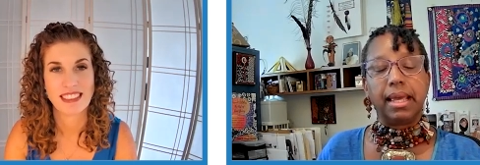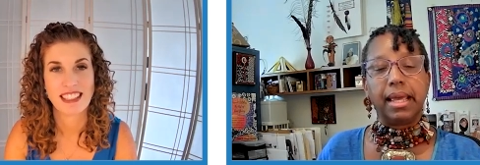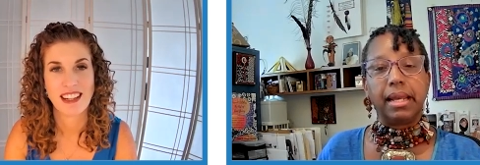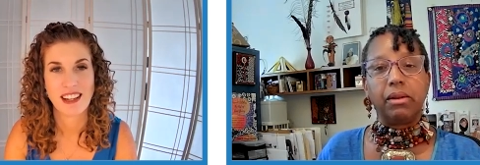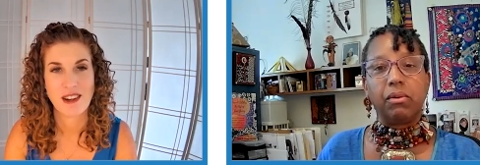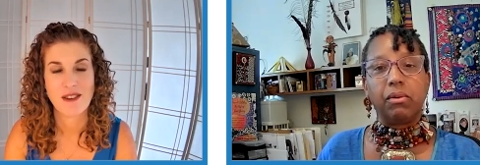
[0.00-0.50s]

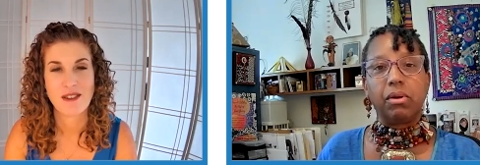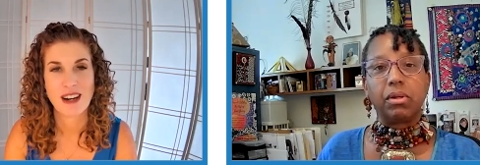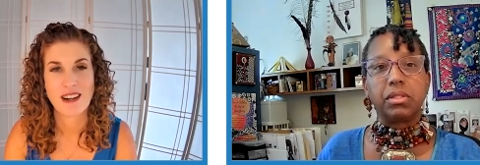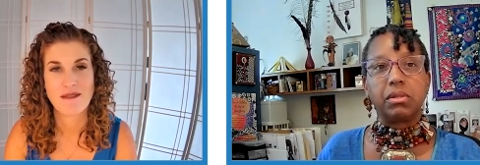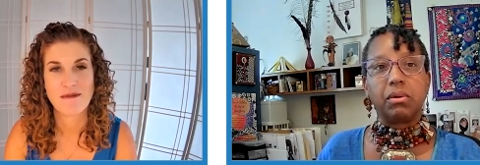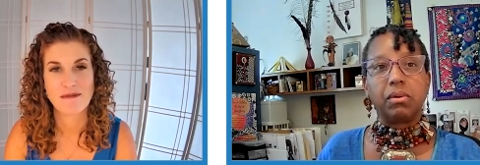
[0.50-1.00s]
Speaker 1: And
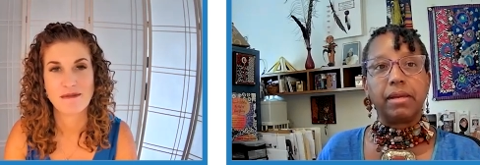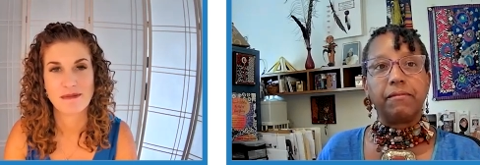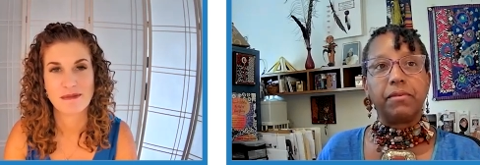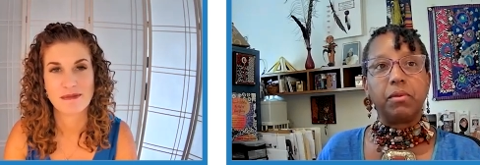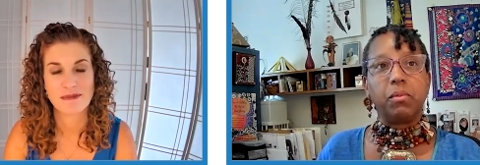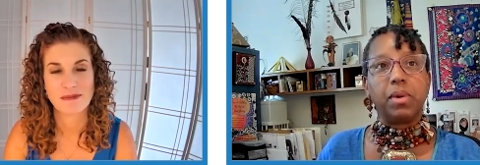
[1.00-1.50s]
also,
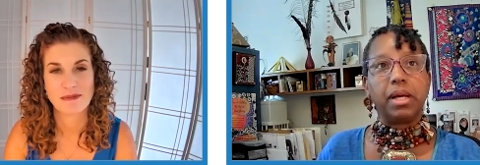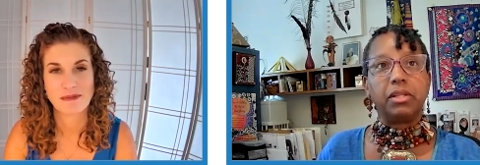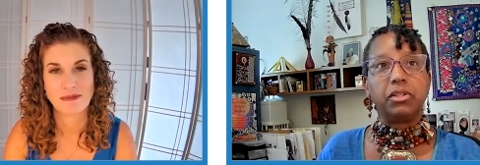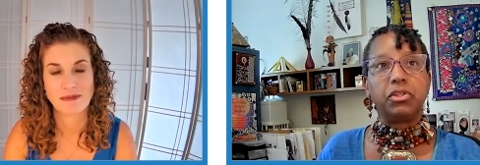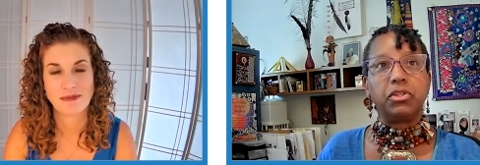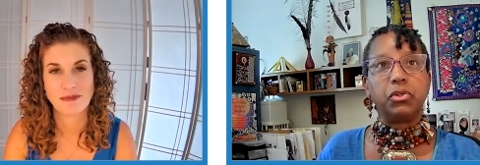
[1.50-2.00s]
if you
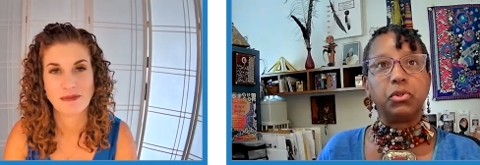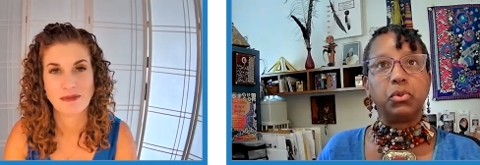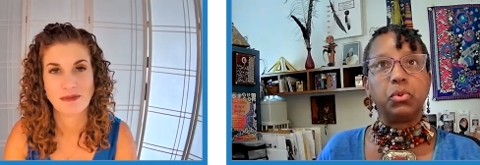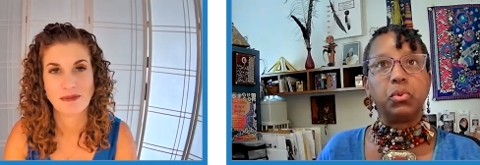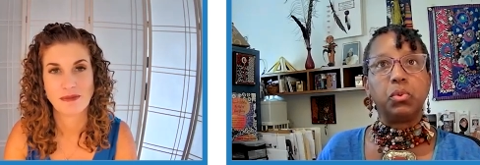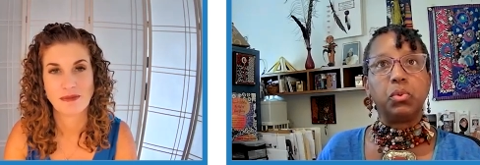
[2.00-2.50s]
want
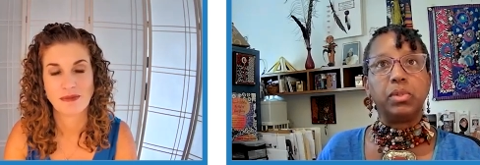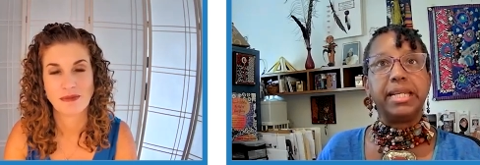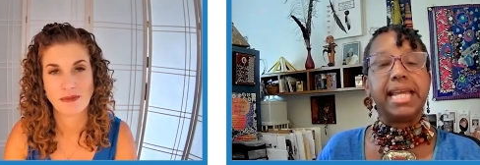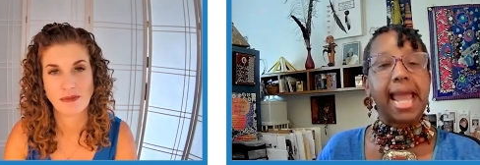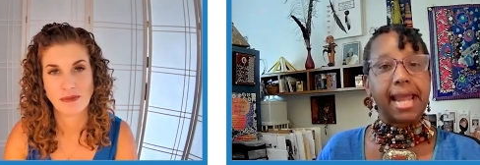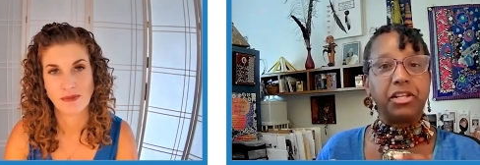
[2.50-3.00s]
to
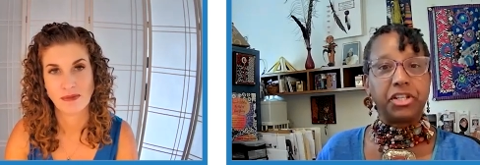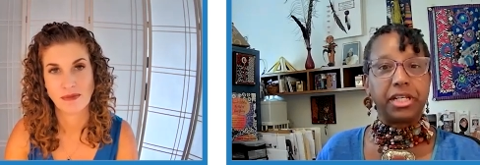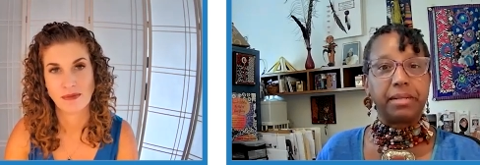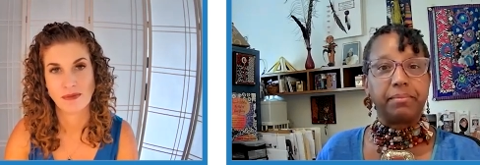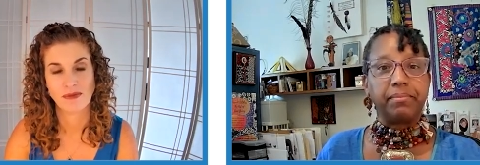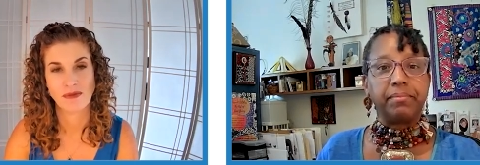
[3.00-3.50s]
need
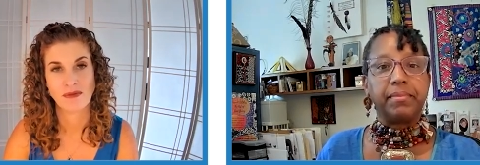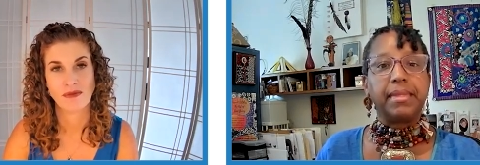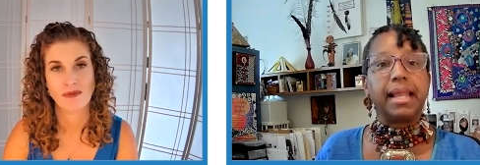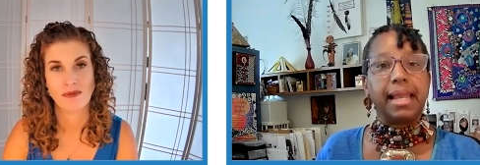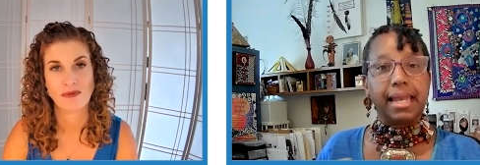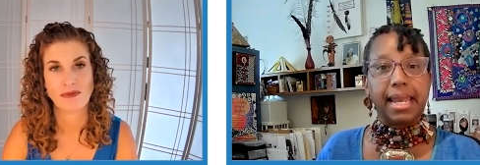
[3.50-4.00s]
energy,
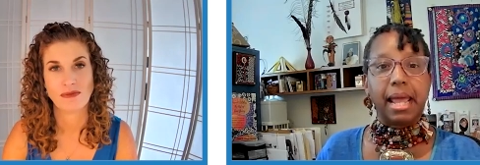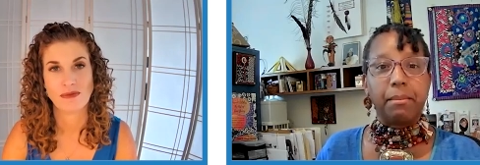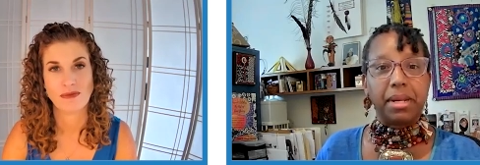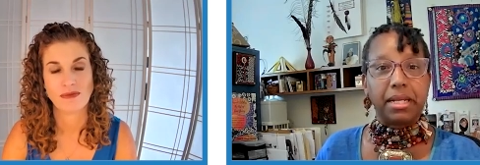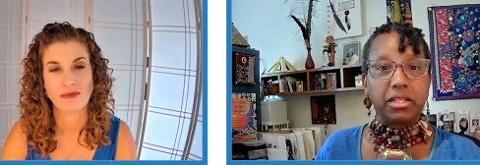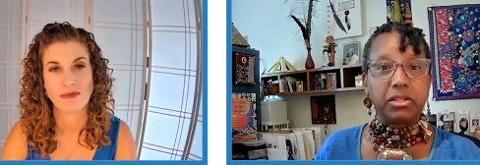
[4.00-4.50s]

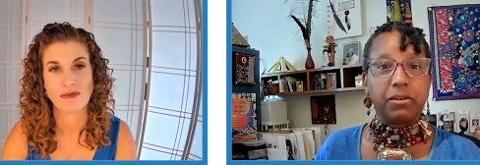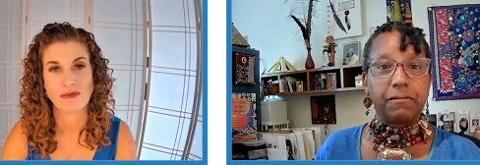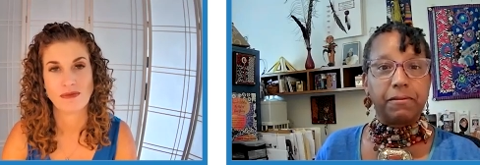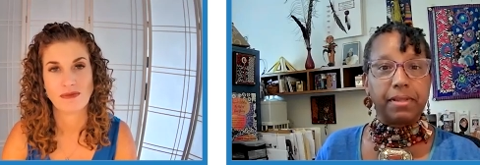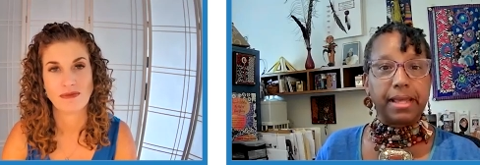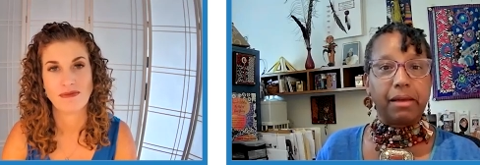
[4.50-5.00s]
lemon is good
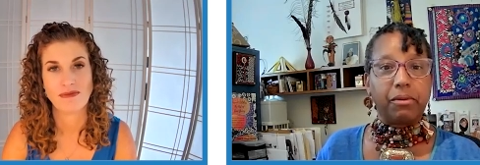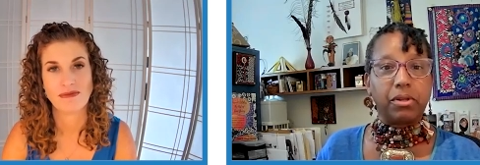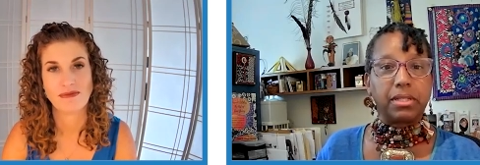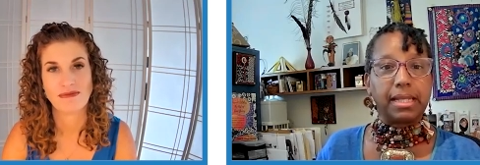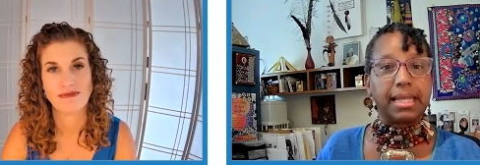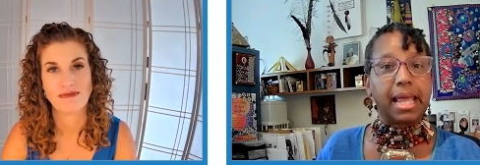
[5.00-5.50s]
for that
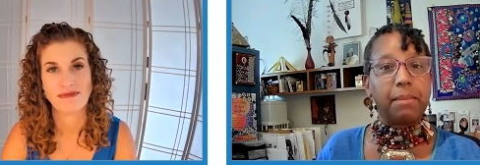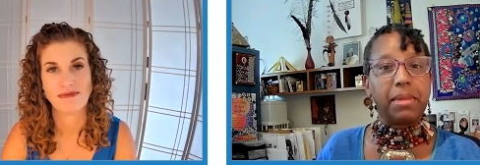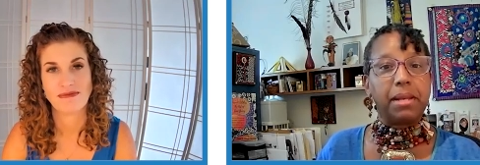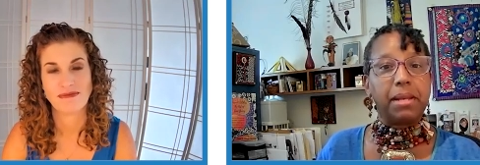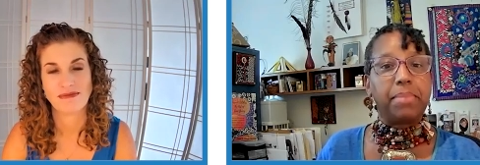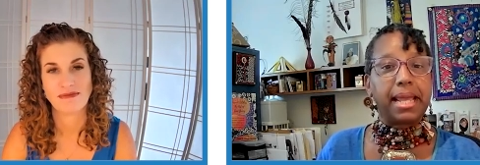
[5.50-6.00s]
also.
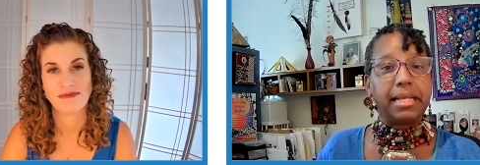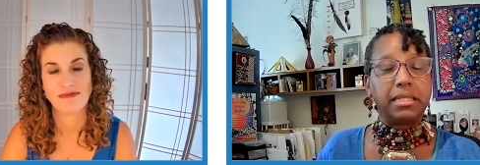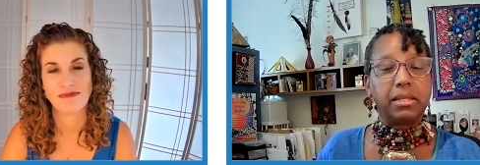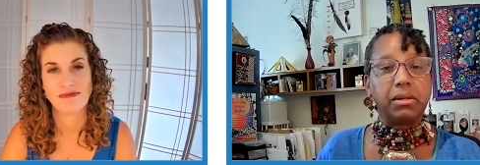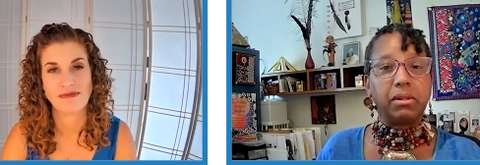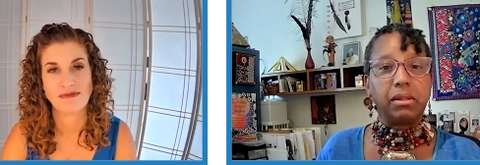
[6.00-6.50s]
Lemon,
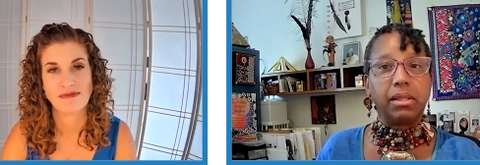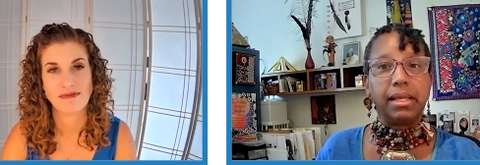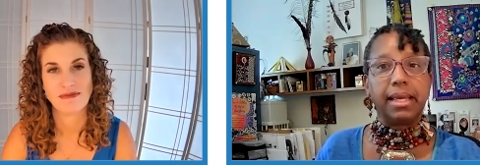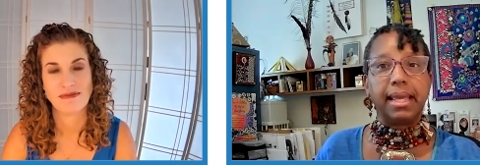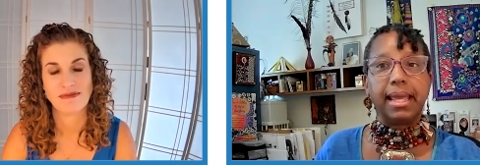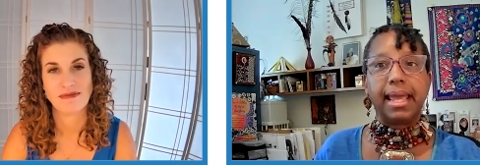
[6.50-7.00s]
basil,
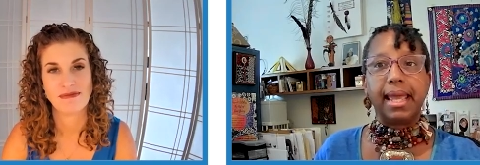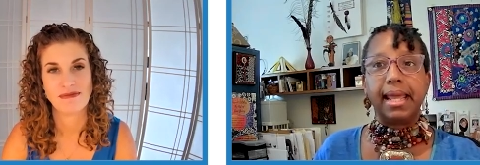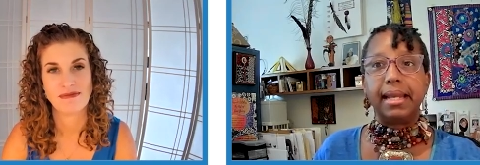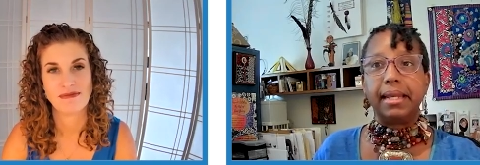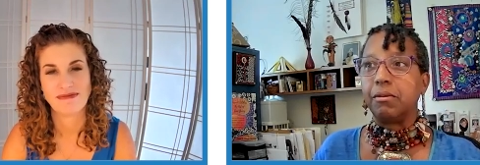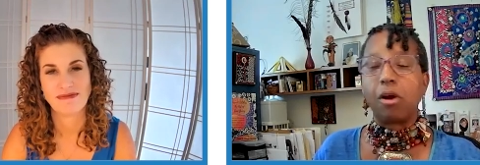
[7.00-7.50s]

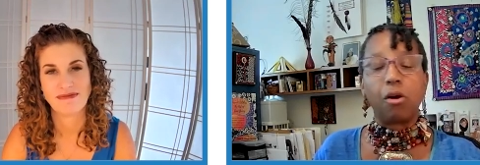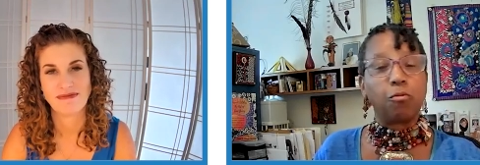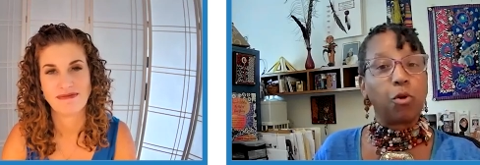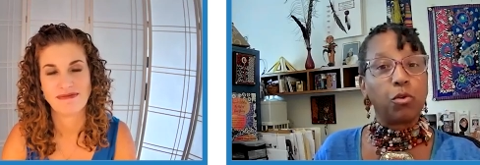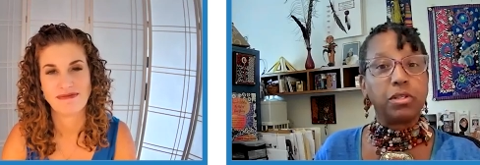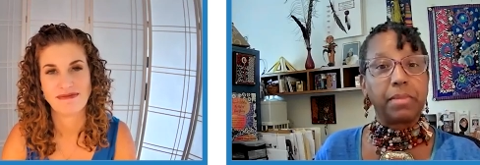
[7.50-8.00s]
and
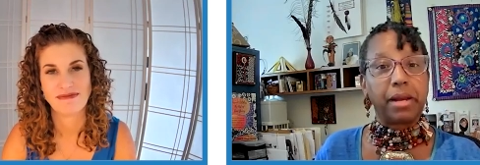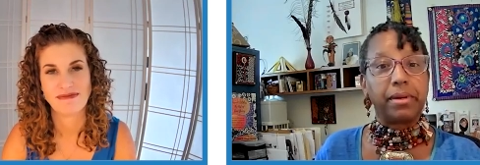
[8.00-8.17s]
rosemary